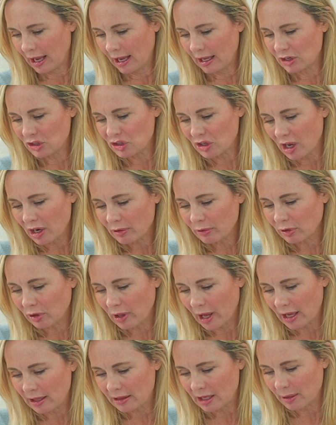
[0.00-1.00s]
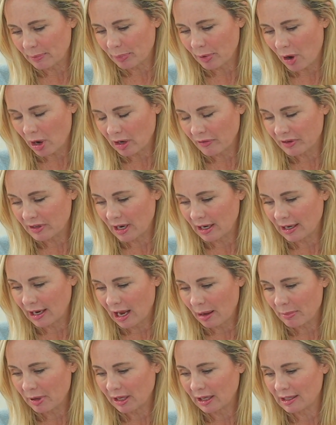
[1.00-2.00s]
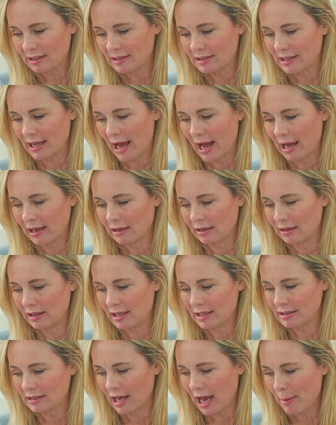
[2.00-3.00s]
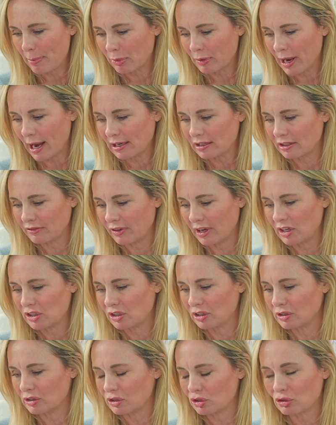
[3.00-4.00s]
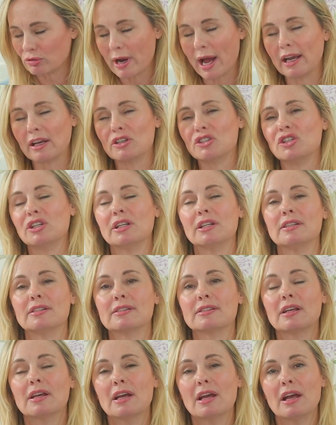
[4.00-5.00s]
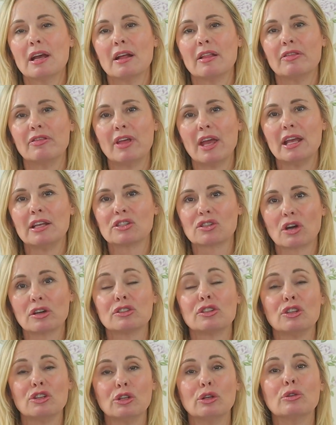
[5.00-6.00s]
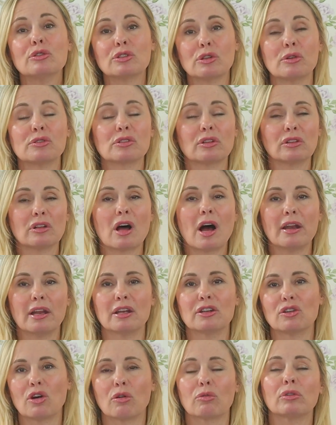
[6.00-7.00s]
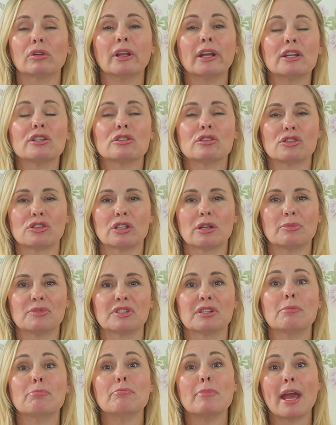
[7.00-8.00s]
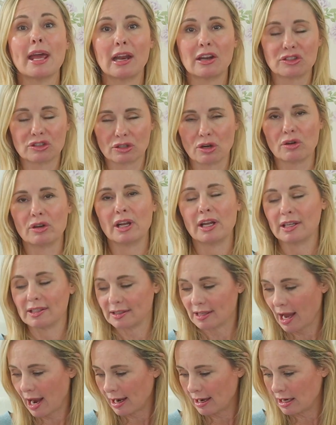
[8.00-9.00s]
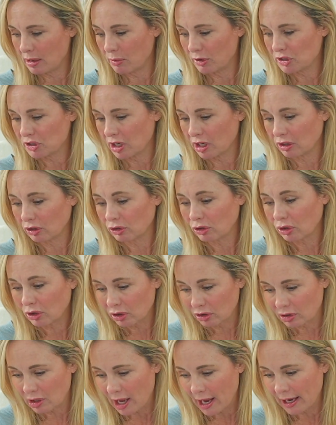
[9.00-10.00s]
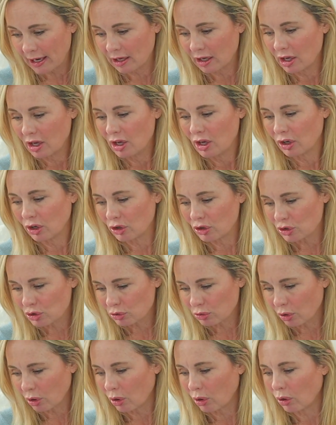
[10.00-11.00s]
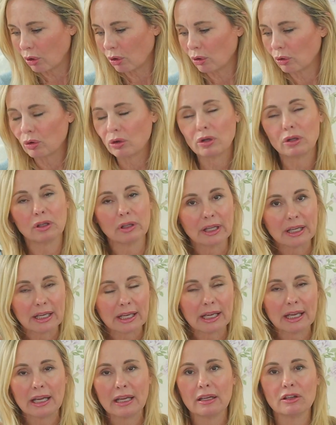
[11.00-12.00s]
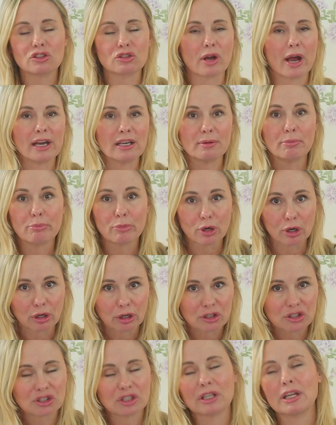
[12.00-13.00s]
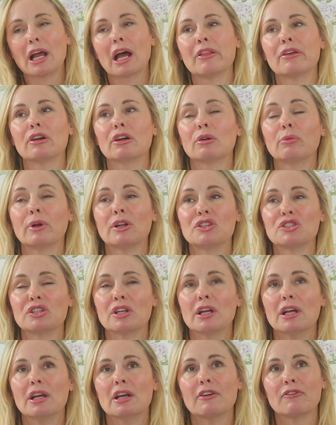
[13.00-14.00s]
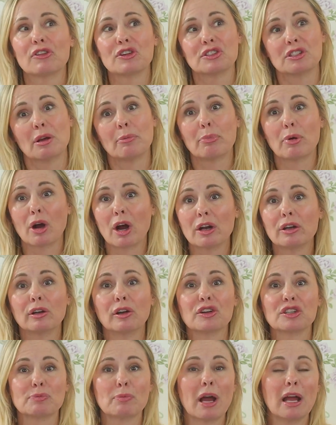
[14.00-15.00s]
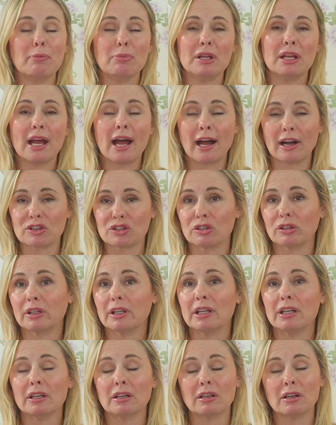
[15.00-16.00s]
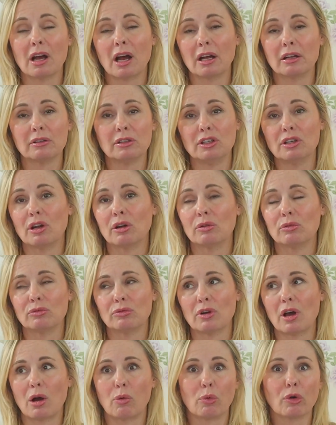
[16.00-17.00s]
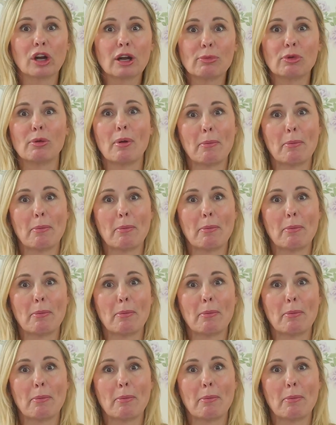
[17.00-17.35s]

in general, I think part of the dynamic is that these hyperactivation strategies, they start to use those a lot in adult relationships to manage their own anxiety, which can look like control, clinging, trying to merge together, which for some partners might be actually not workable.